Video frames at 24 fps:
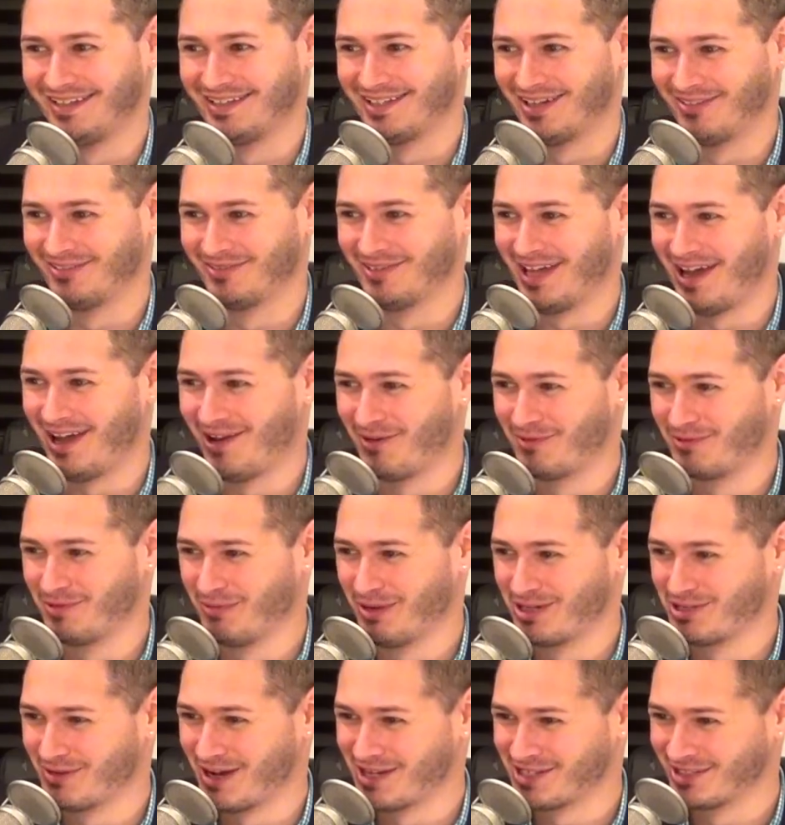Don't. I hope
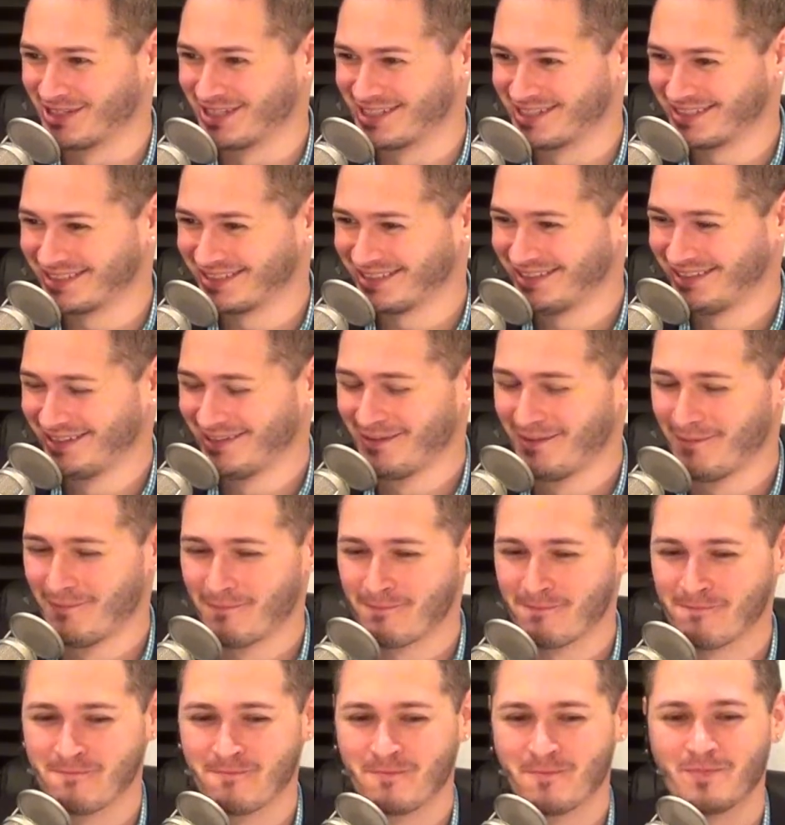nobody's watching this.
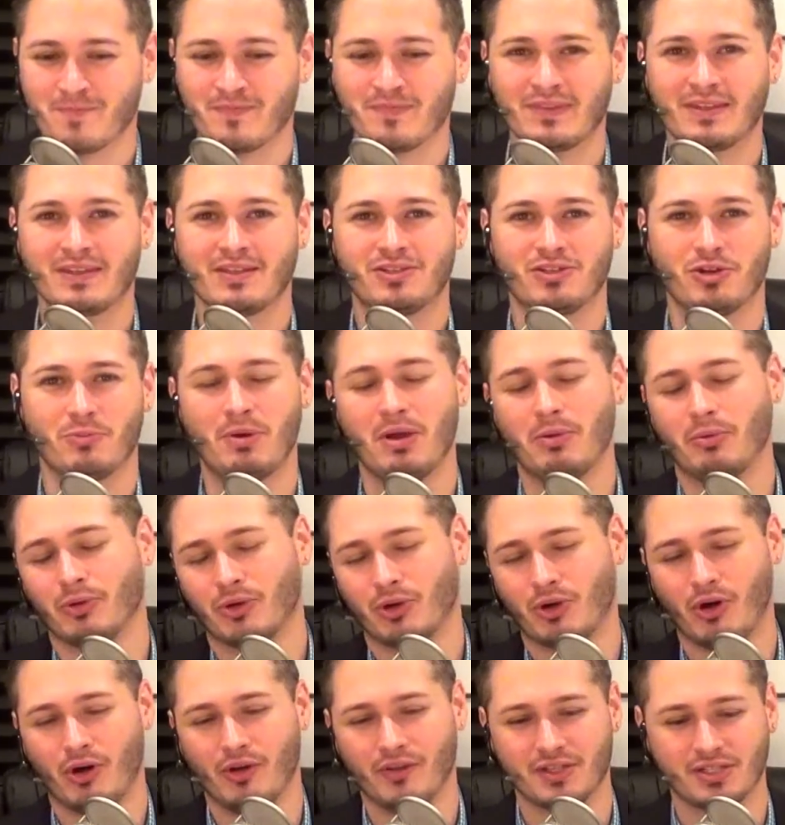So people are
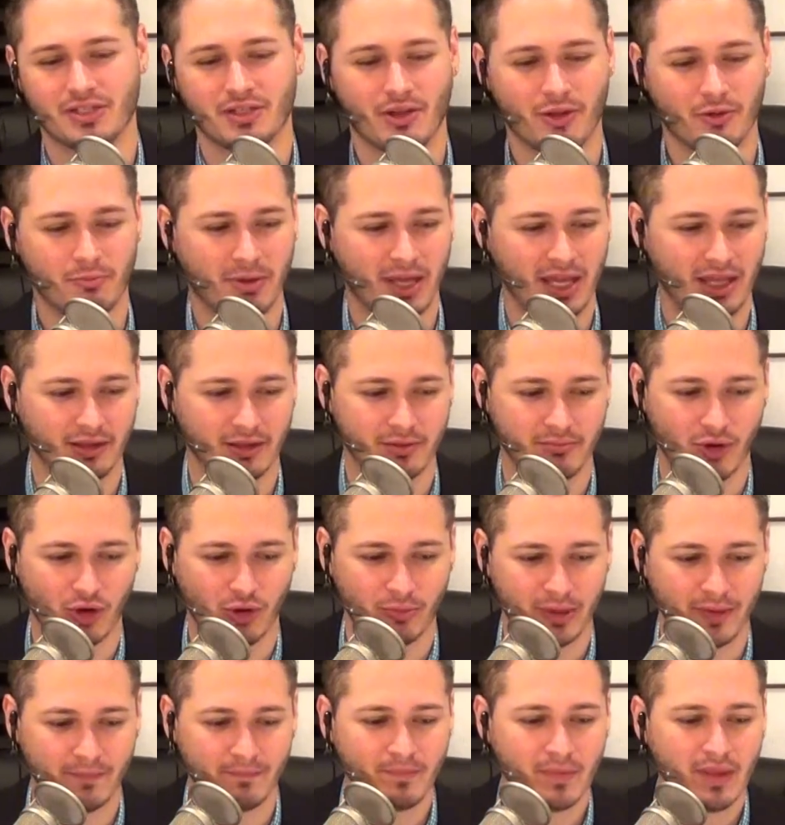calling this another Palin
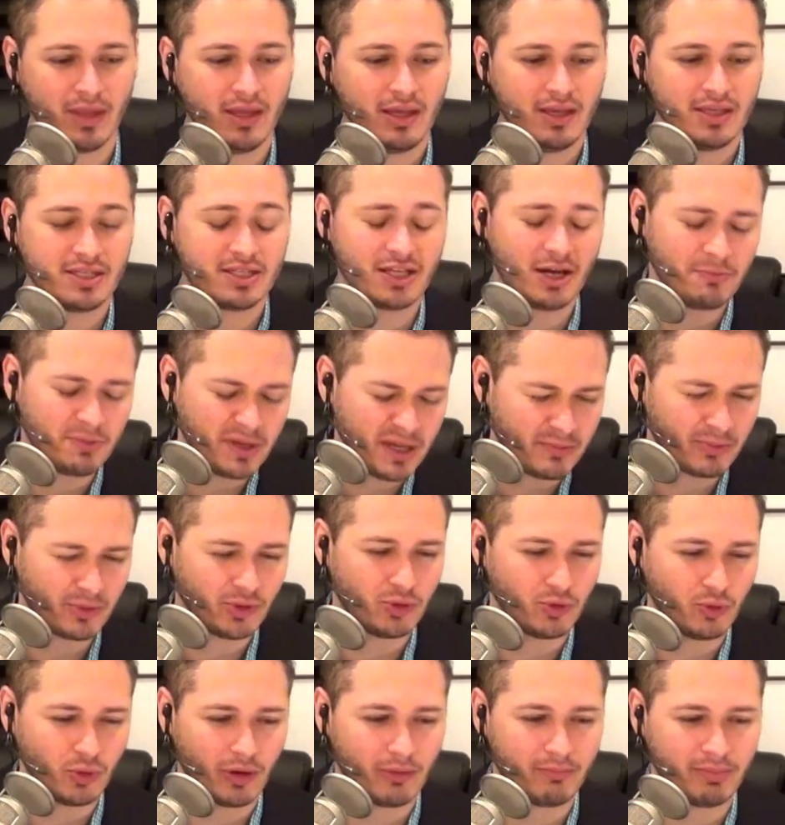moment. Some people
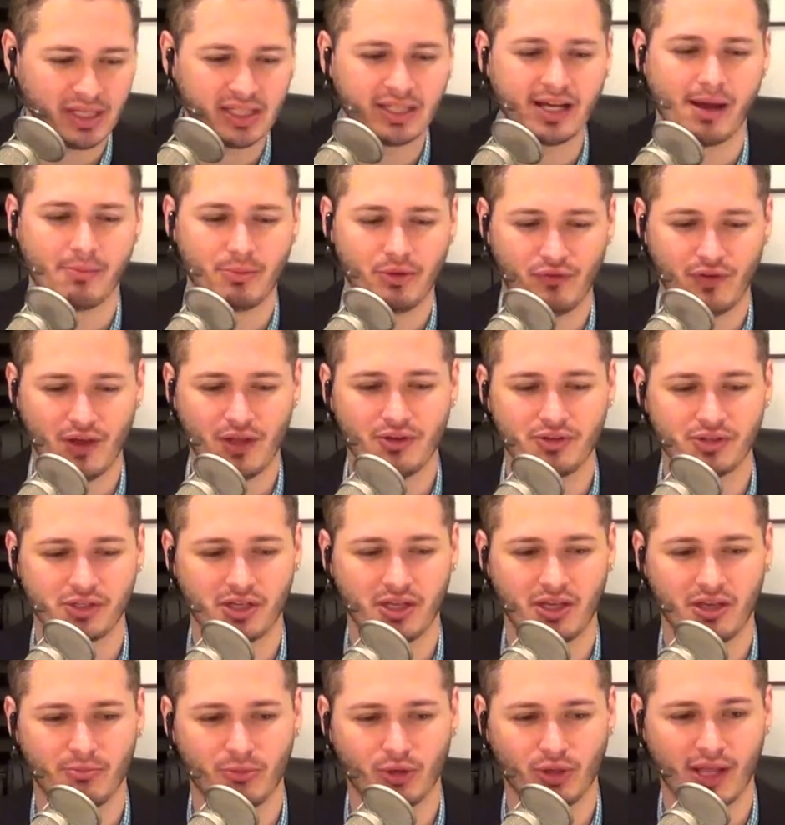who are big time defenders of
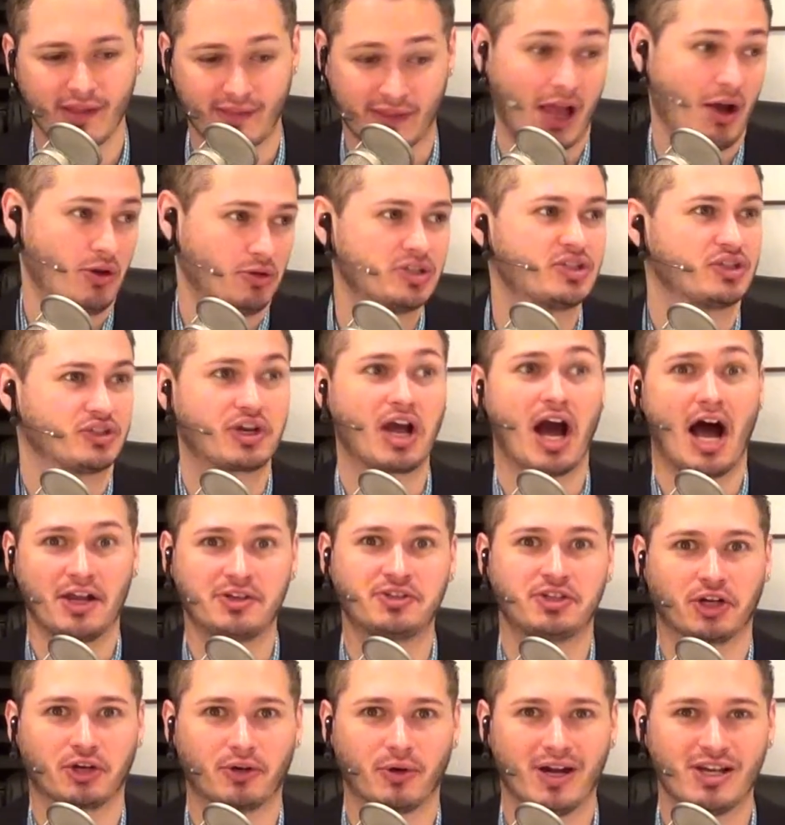him are like, that was a
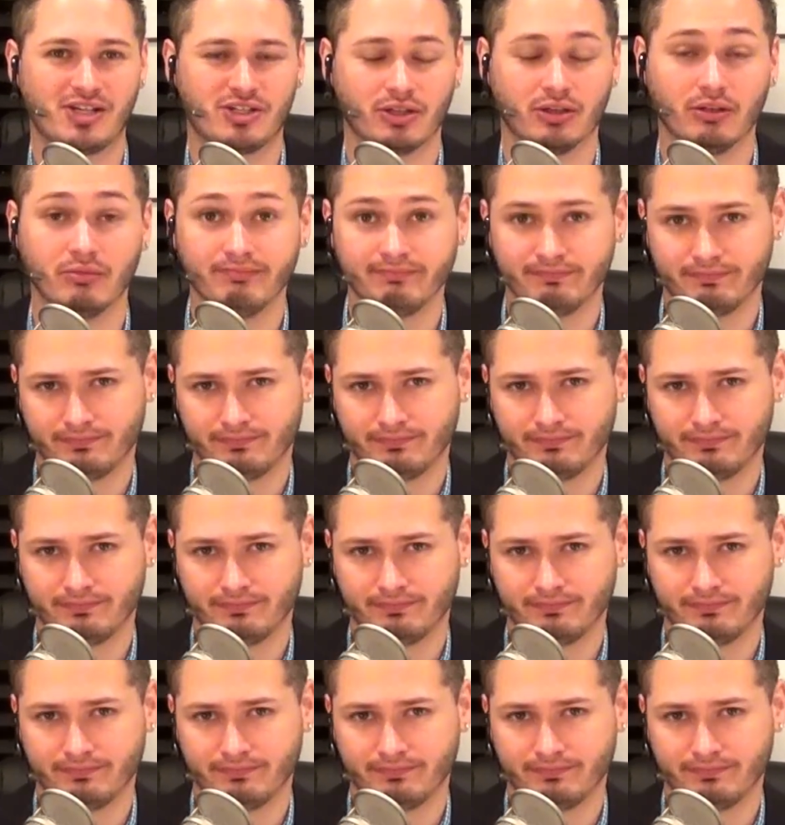gotcha question.